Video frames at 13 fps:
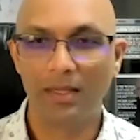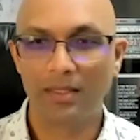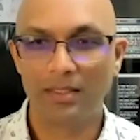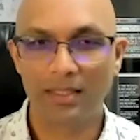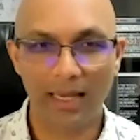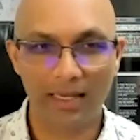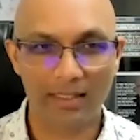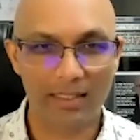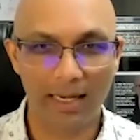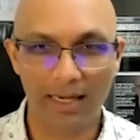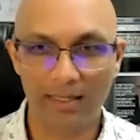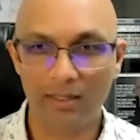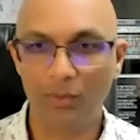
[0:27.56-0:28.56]
Styles
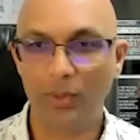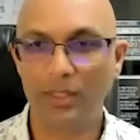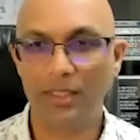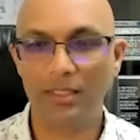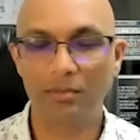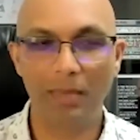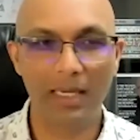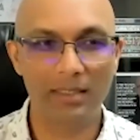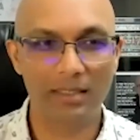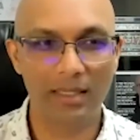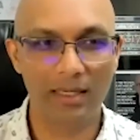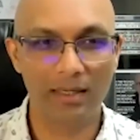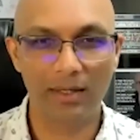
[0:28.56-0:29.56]
Guyana, which is
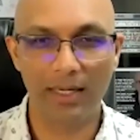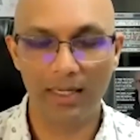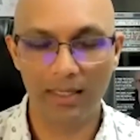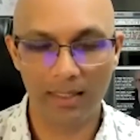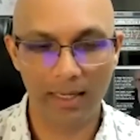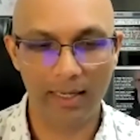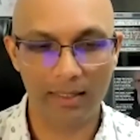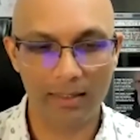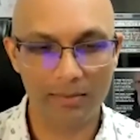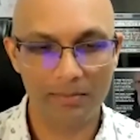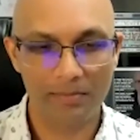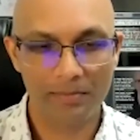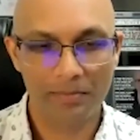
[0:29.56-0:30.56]
based here in Guyana.
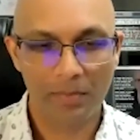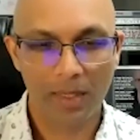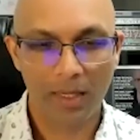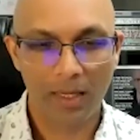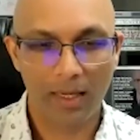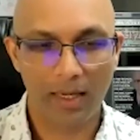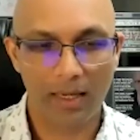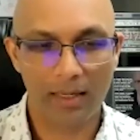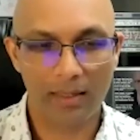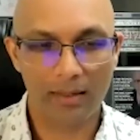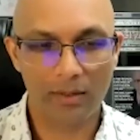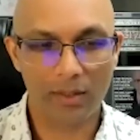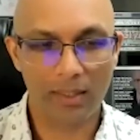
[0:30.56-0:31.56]

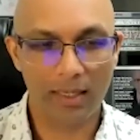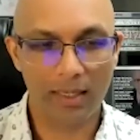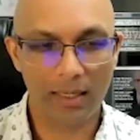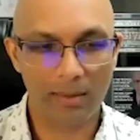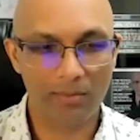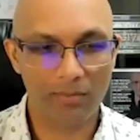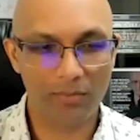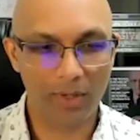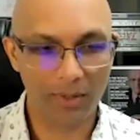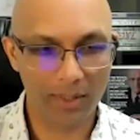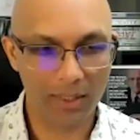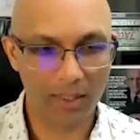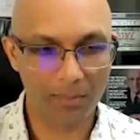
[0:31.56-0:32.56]
And today I'm
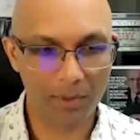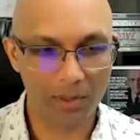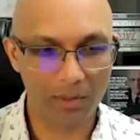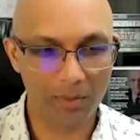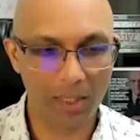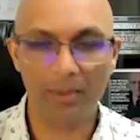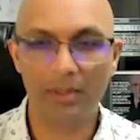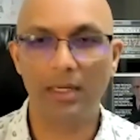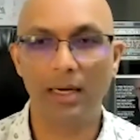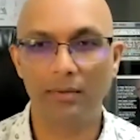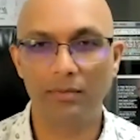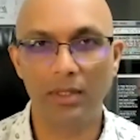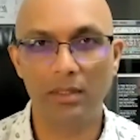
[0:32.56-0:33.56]
very happy to be able to
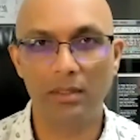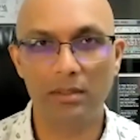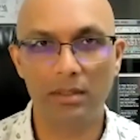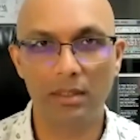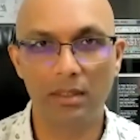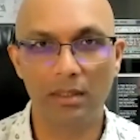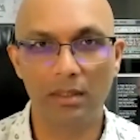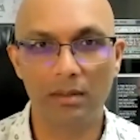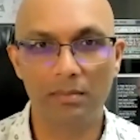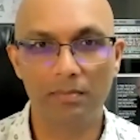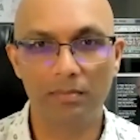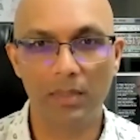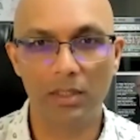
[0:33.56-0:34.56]
have this
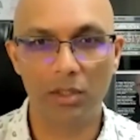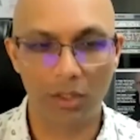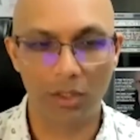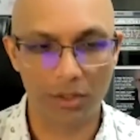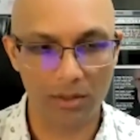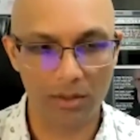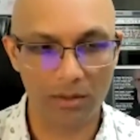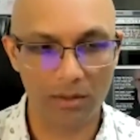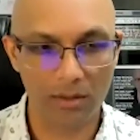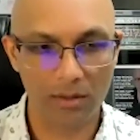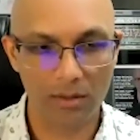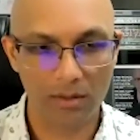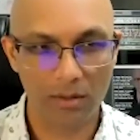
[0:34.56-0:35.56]
discussion
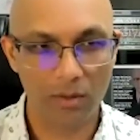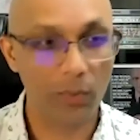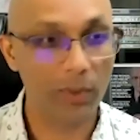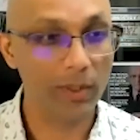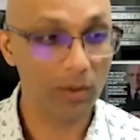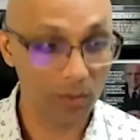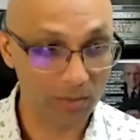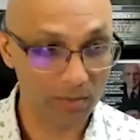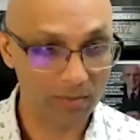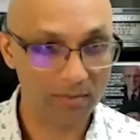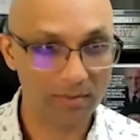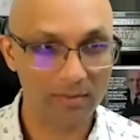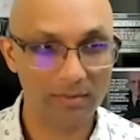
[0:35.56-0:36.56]
with you,
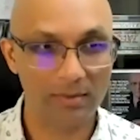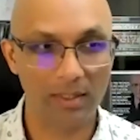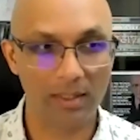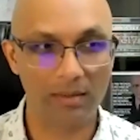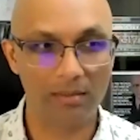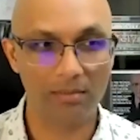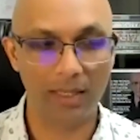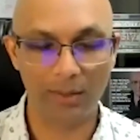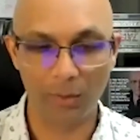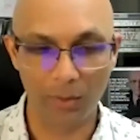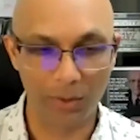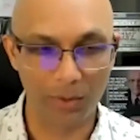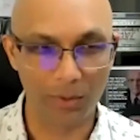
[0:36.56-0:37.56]

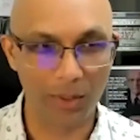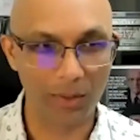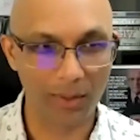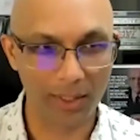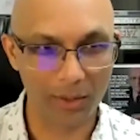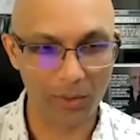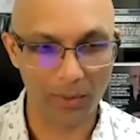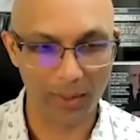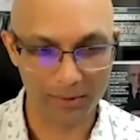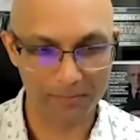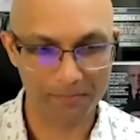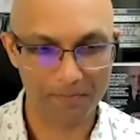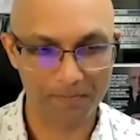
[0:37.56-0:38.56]
Antonio. How are you doing?